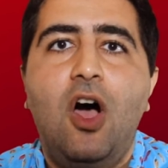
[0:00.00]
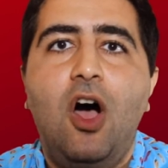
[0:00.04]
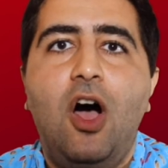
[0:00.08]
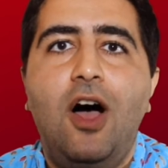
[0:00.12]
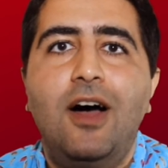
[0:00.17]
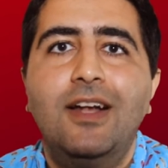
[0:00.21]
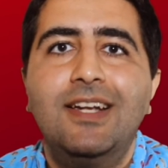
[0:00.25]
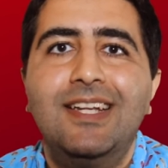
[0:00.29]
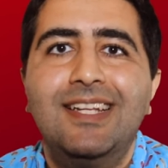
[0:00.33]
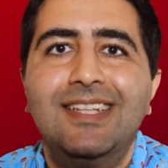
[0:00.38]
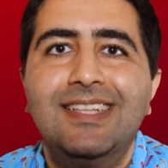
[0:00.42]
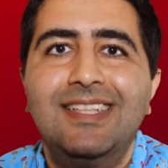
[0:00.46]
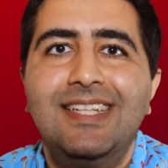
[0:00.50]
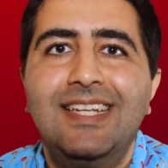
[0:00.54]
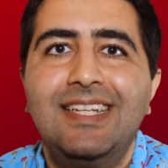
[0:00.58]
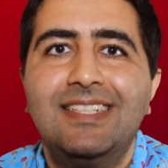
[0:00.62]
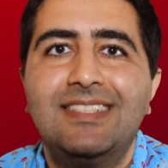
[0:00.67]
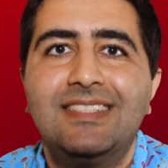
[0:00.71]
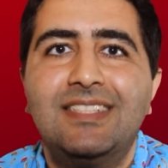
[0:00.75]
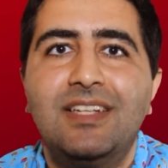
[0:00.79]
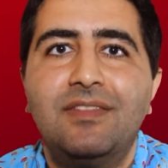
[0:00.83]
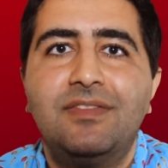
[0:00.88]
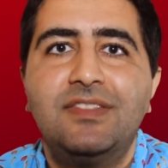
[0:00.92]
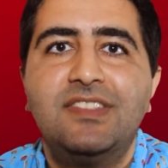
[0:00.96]
on the
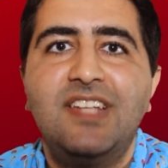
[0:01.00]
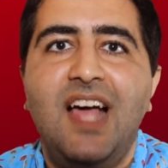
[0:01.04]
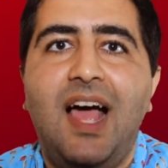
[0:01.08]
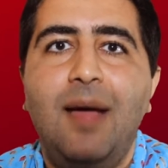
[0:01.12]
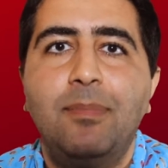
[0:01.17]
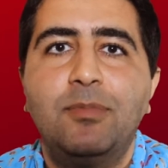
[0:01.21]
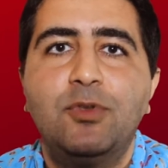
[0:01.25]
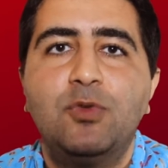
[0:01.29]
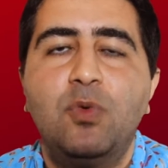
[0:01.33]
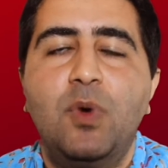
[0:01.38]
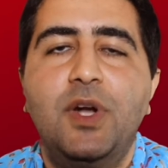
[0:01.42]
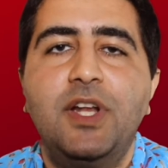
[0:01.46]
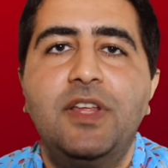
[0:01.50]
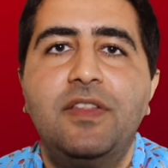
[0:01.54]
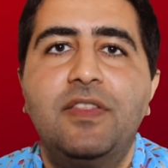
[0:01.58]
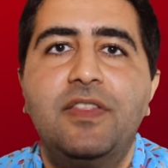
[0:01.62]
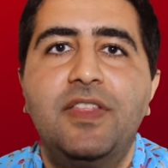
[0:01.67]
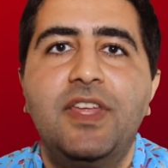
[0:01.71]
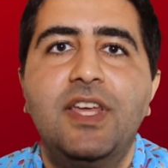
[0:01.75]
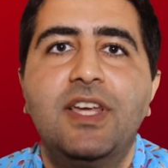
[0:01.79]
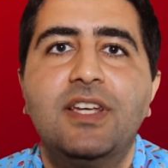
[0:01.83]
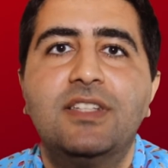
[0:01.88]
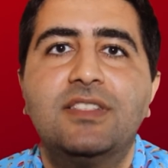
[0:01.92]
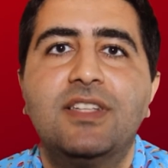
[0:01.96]
list of top 20
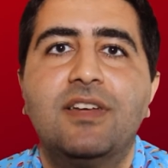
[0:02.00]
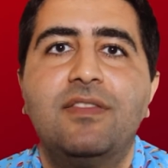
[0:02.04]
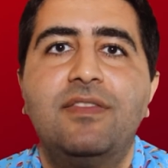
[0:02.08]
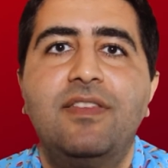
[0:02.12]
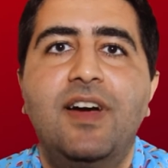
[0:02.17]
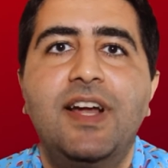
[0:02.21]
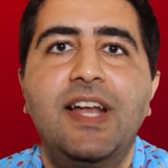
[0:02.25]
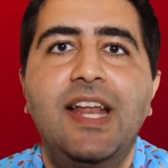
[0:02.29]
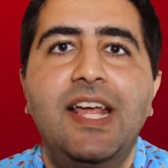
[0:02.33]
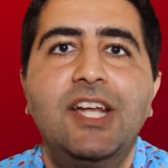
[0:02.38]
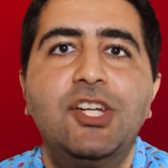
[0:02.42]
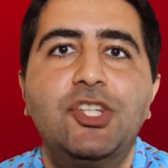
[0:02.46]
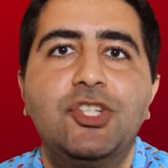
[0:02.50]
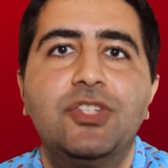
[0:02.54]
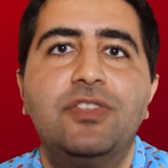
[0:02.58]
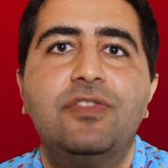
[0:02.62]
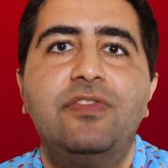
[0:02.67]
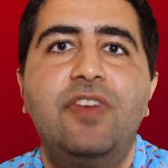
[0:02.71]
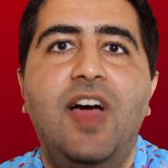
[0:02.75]
things a financial